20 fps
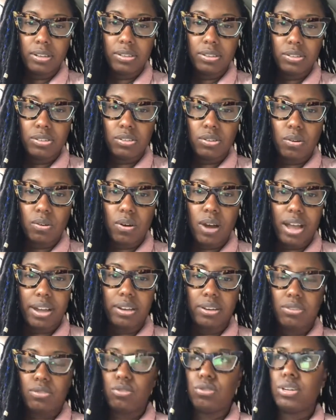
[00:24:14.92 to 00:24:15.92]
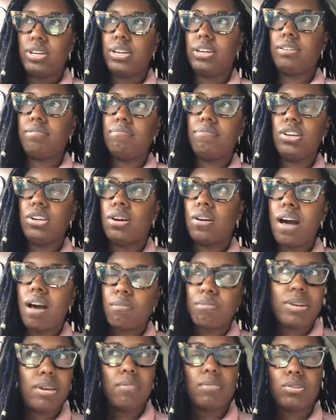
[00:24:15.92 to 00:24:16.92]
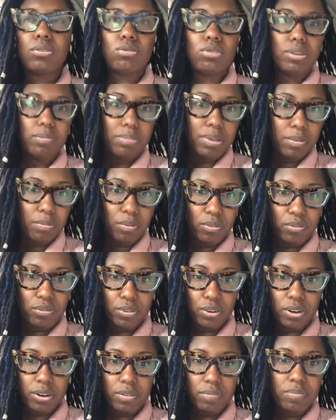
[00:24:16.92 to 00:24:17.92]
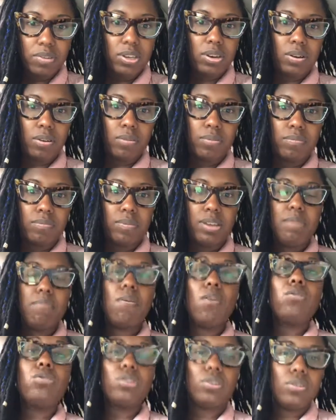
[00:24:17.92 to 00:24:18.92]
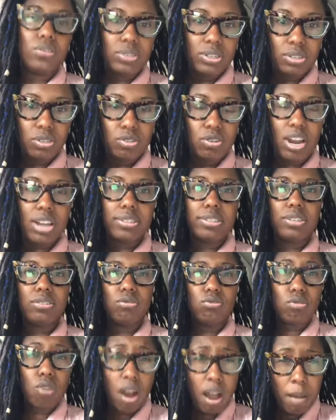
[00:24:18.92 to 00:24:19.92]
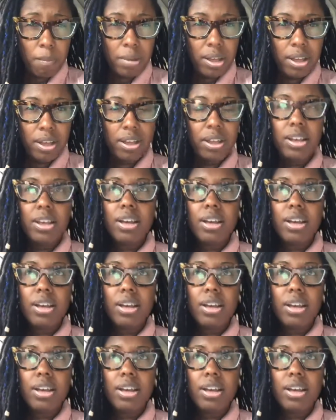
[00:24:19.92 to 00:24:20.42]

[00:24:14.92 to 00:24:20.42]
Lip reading: So I can treat, I'll be able to treat people for, emotional distress and trauma.